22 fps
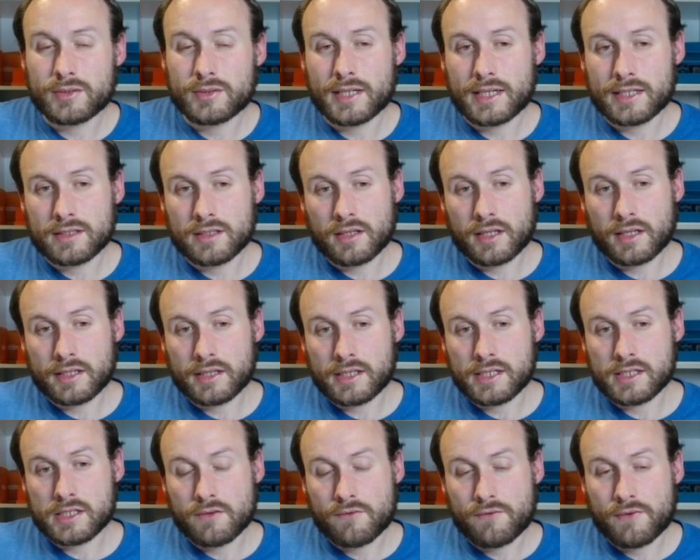don't tend to like
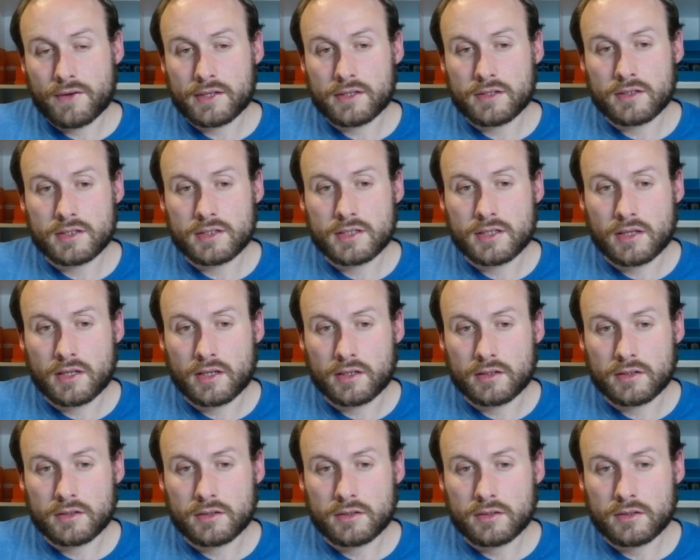these defenders
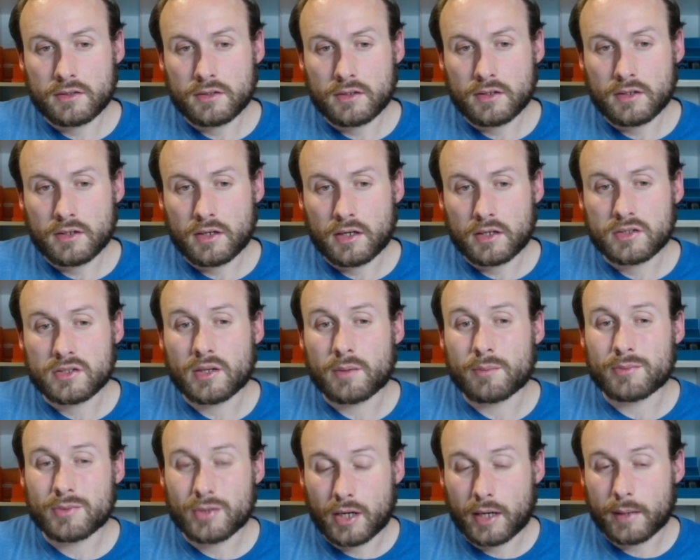that
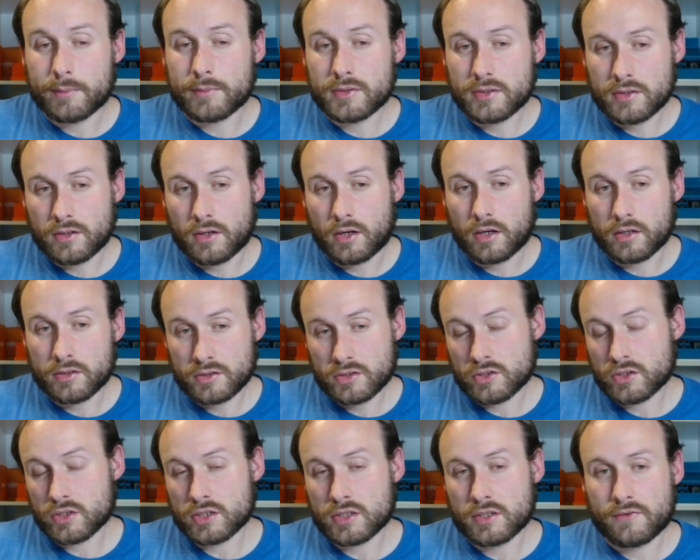sometimes aren't
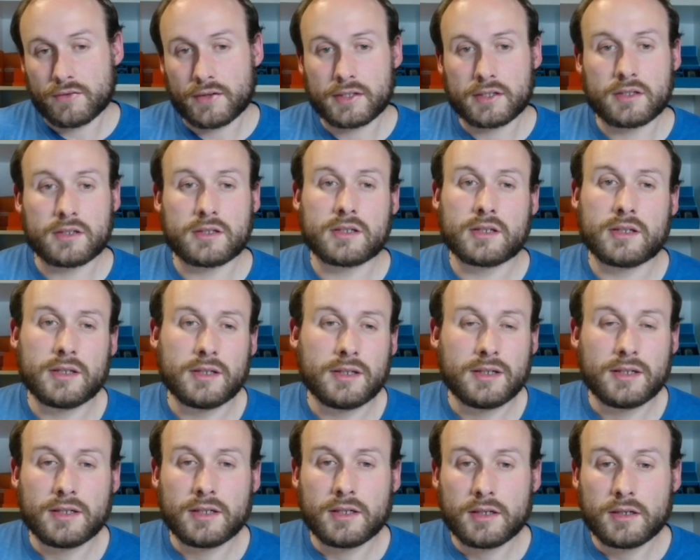just defenders,
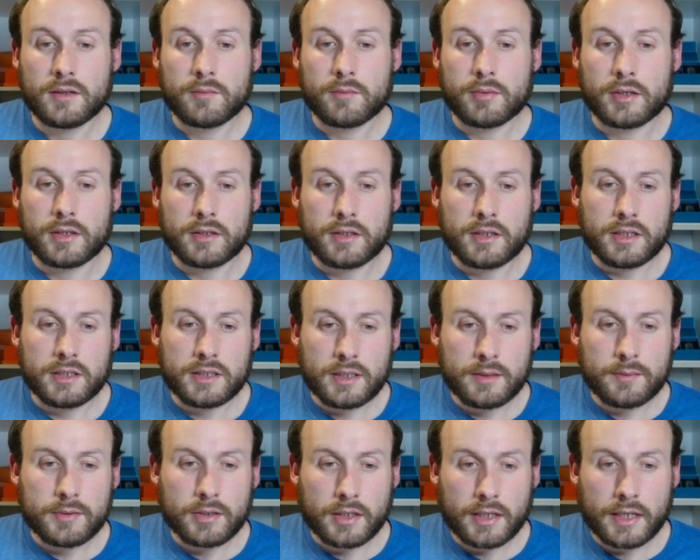but it
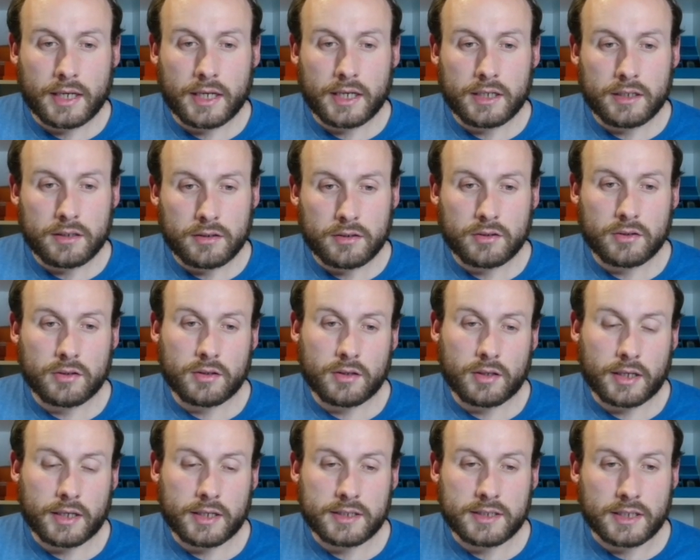seems okay.
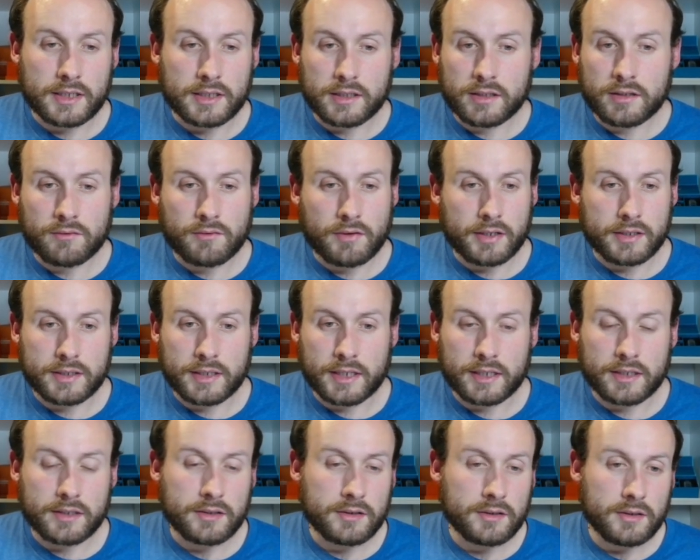Like I said, in the right
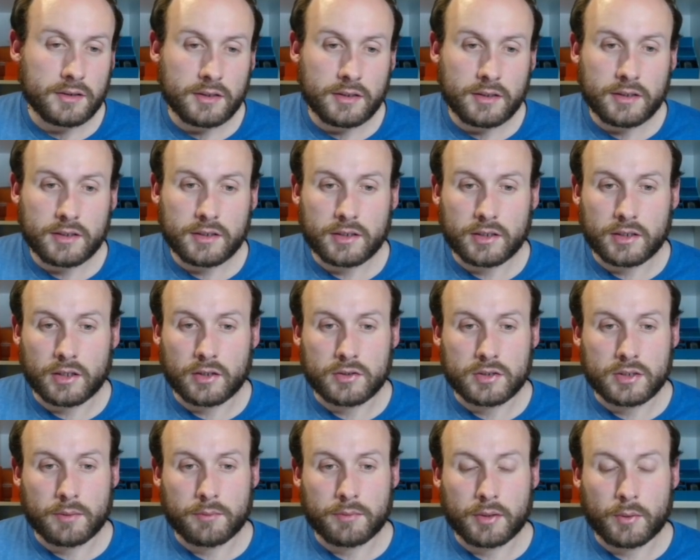deck,
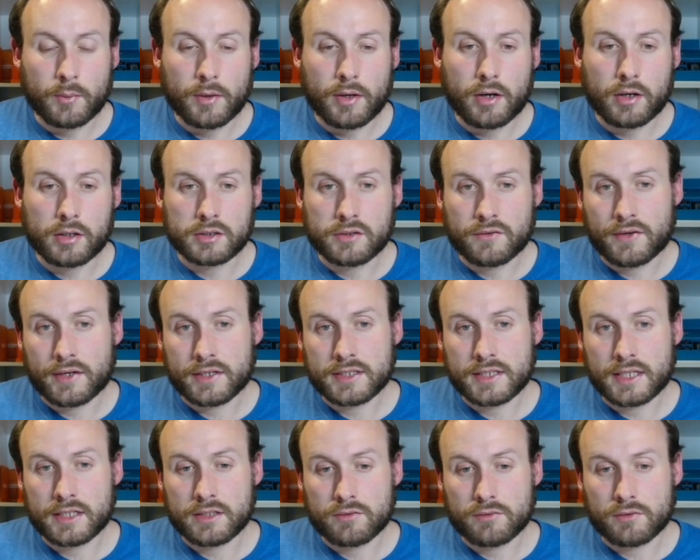something where
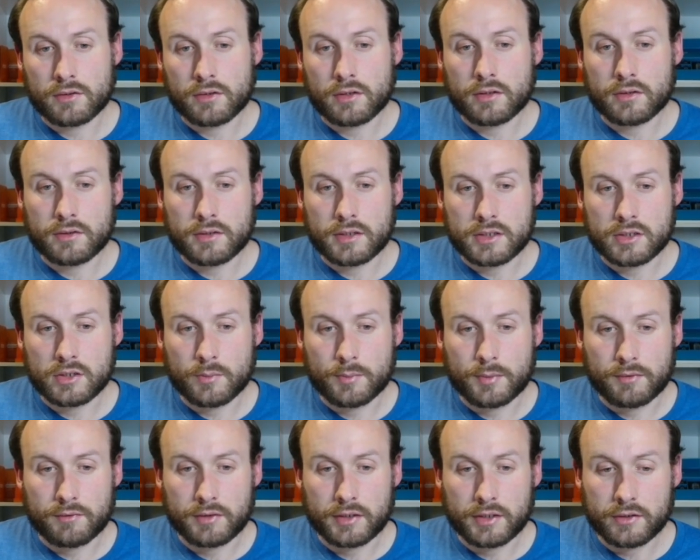artifacts enter a lot, this
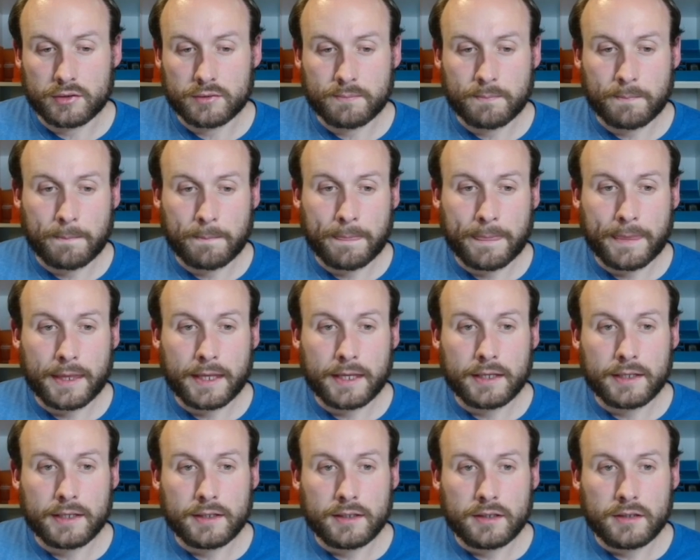could be really good
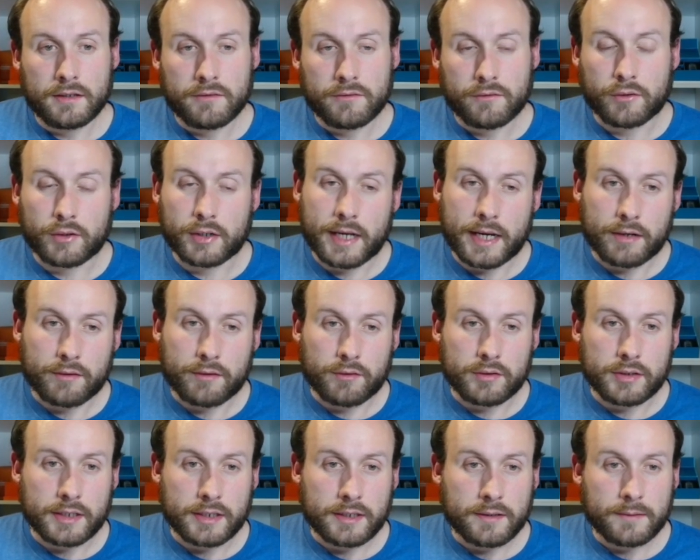for an
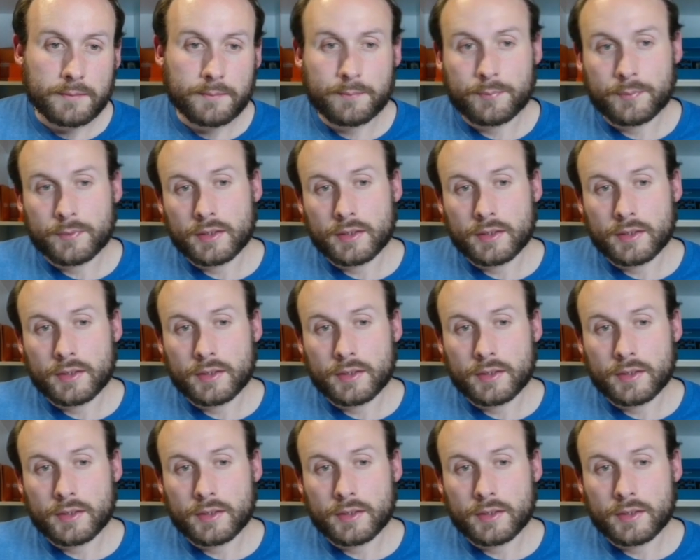aggro deck.